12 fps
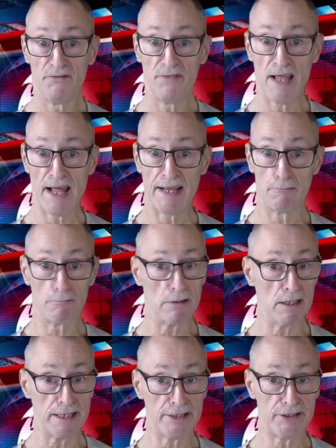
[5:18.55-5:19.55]
then
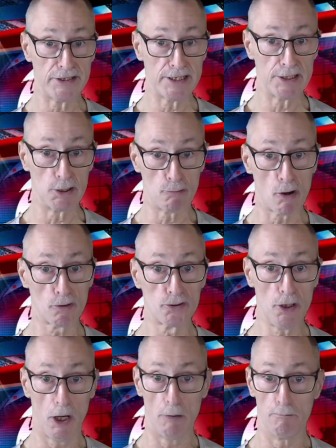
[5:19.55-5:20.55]
really she's in the wrong
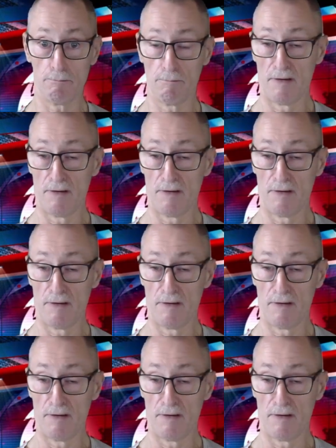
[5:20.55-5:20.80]
job.